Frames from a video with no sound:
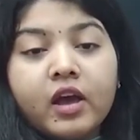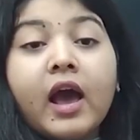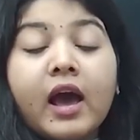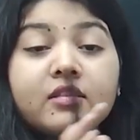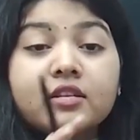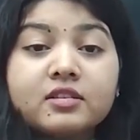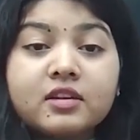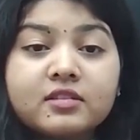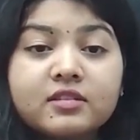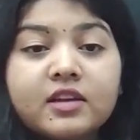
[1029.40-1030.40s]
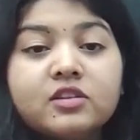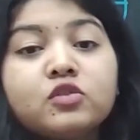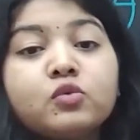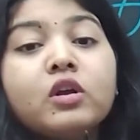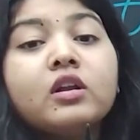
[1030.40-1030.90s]
And the
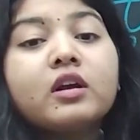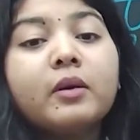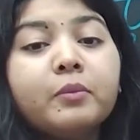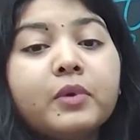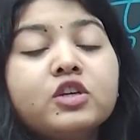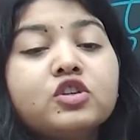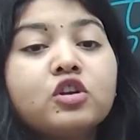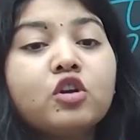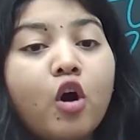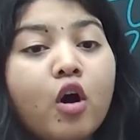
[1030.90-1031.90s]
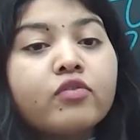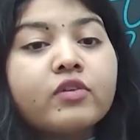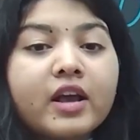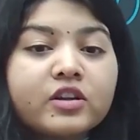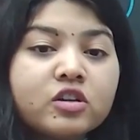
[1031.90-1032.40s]
successful completion of
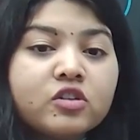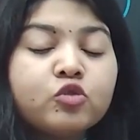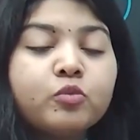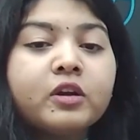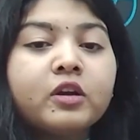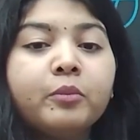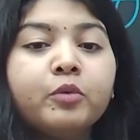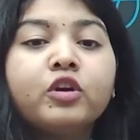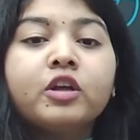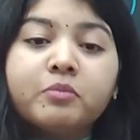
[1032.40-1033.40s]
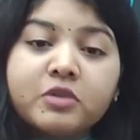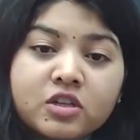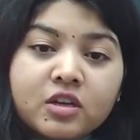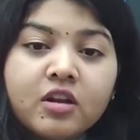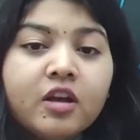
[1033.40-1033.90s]
National Supercomputing Mission